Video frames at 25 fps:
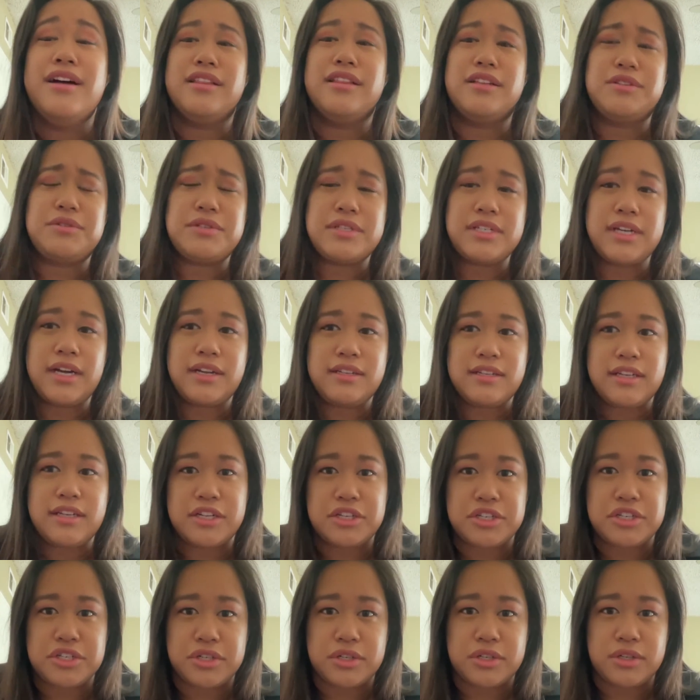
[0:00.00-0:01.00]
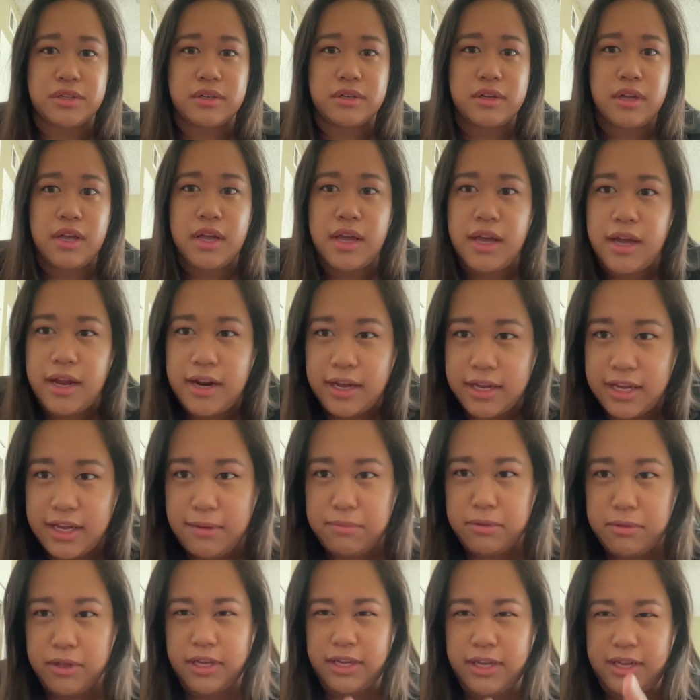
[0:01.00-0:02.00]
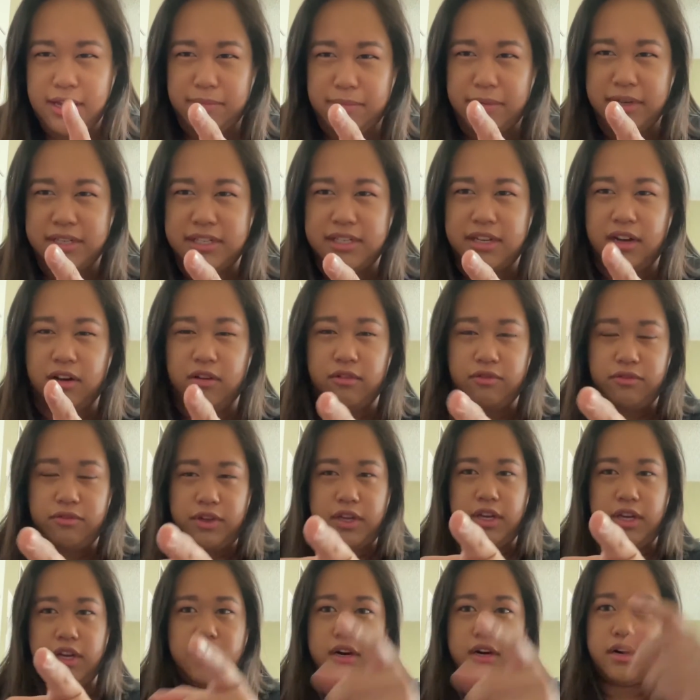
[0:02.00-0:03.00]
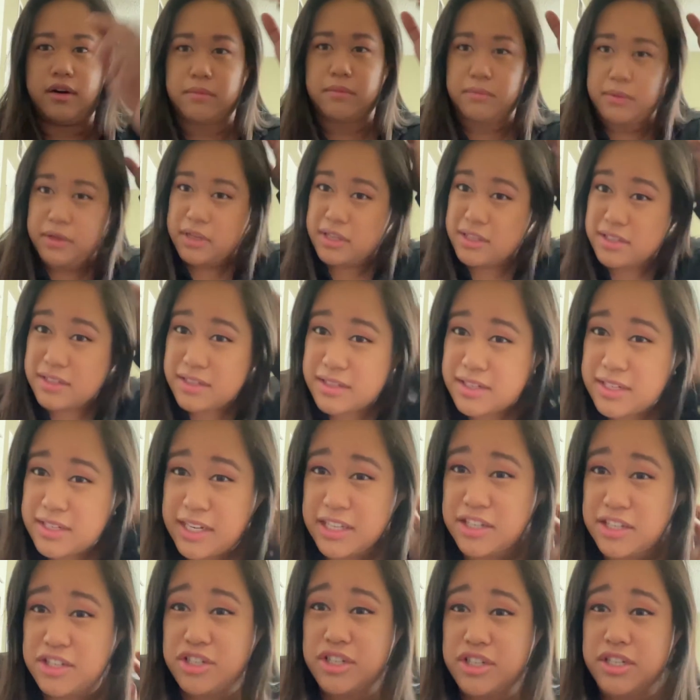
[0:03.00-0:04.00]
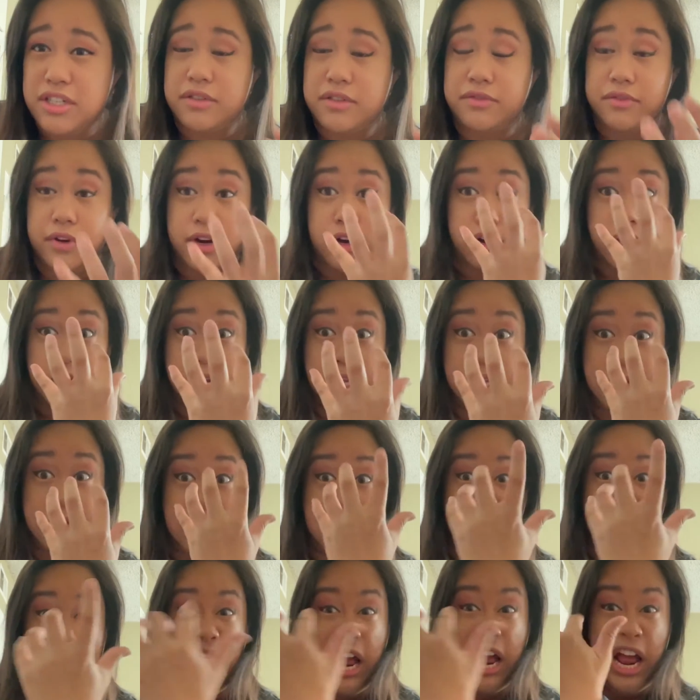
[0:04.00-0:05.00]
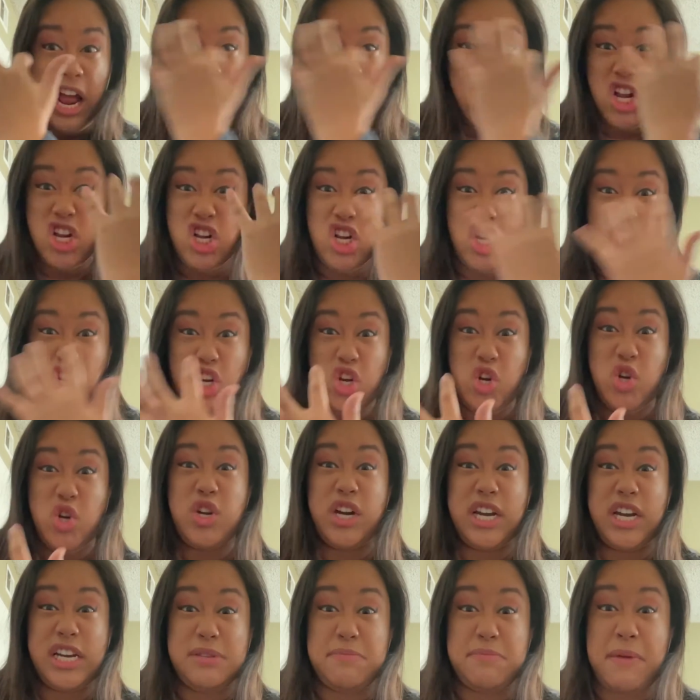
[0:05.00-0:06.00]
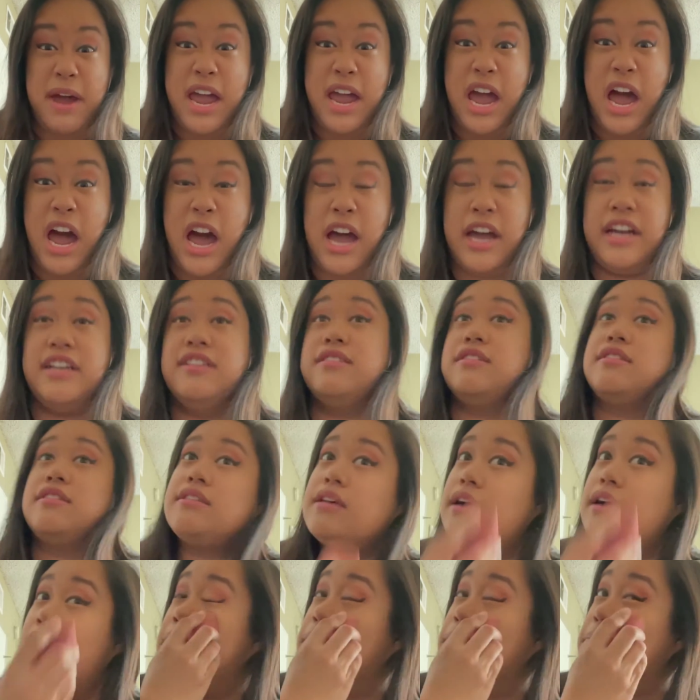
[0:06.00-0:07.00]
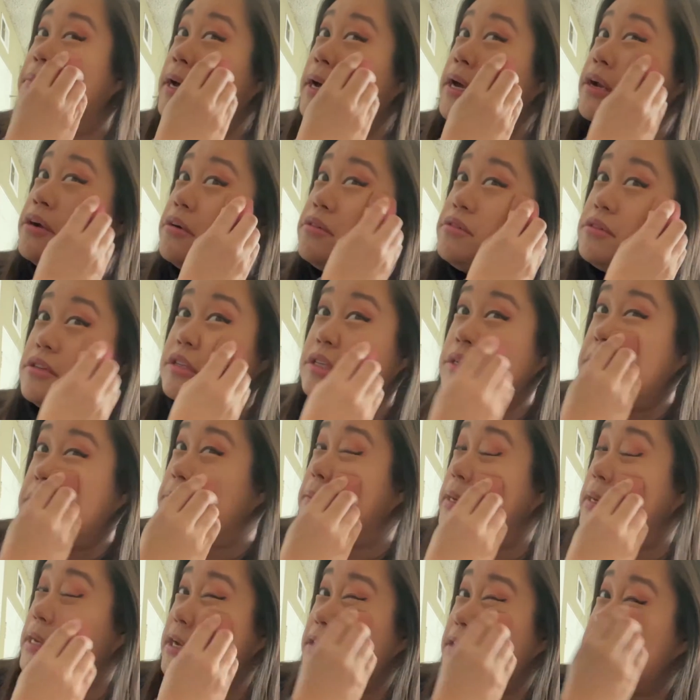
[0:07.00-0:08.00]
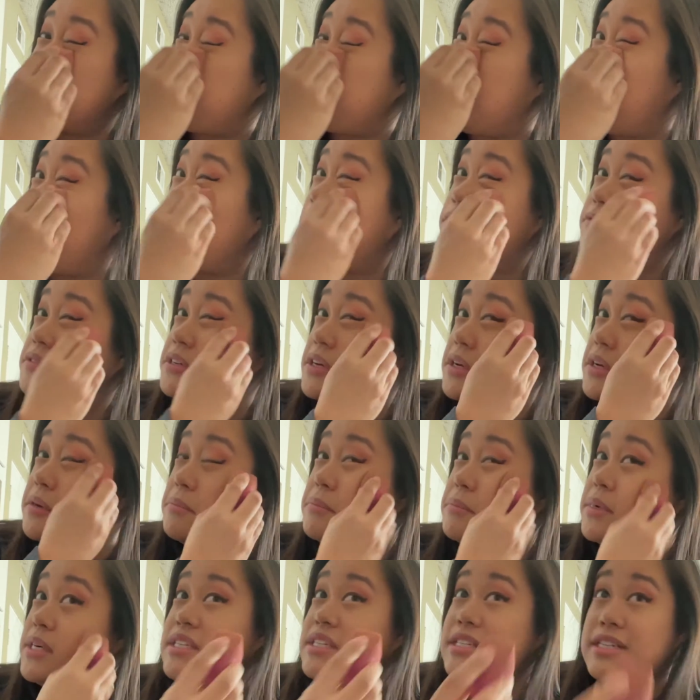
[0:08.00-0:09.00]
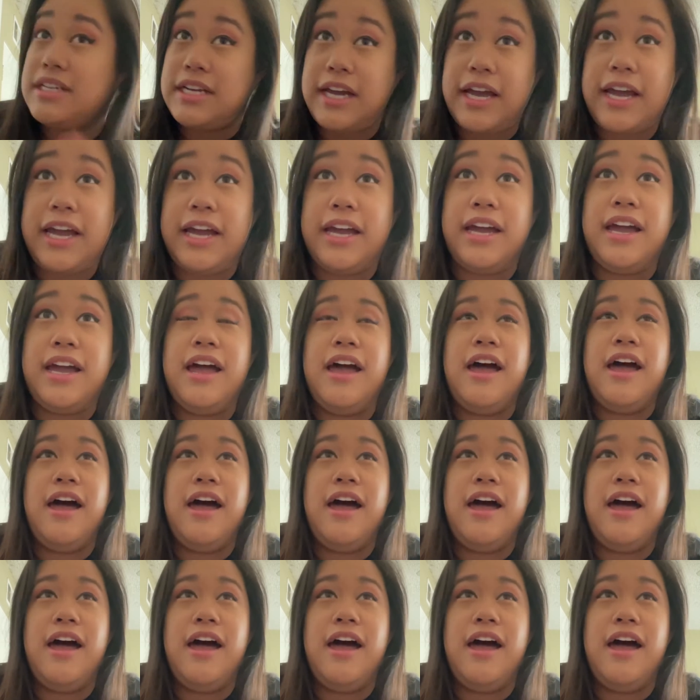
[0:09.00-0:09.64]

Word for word: this is not intentional. And I keep looking at myself here because it's just very like, look at my eyes. Um, I don't do makeup often, but today